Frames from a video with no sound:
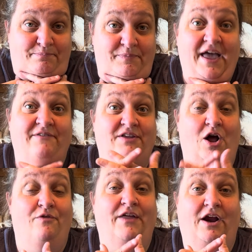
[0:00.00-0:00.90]
have it
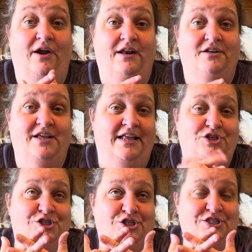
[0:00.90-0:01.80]
on there, and it
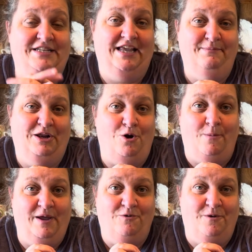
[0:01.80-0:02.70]
just looks neat being in our
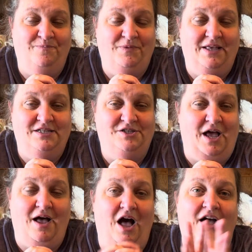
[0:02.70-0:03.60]
bedroom.
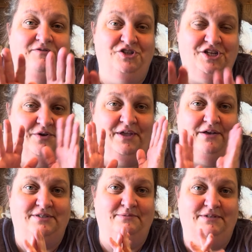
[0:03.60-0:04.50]
I'll have to show y'all
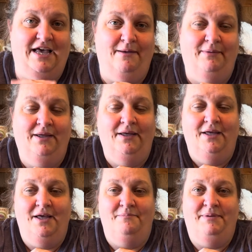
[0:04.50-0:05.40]
sometime.
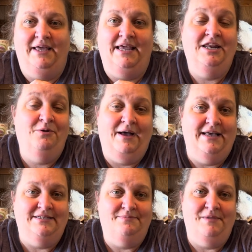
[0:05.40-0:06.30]
But
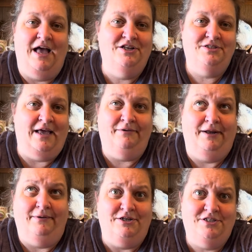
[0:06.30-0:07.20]
anyways, I don't
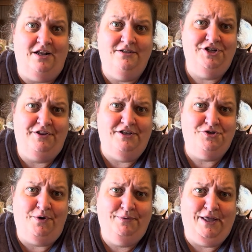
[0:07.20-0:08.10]
know. I just thought I'd share that
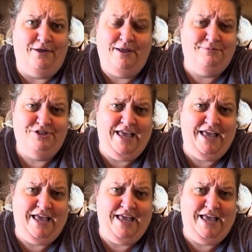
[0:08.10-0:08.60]
story with y'all. I'm just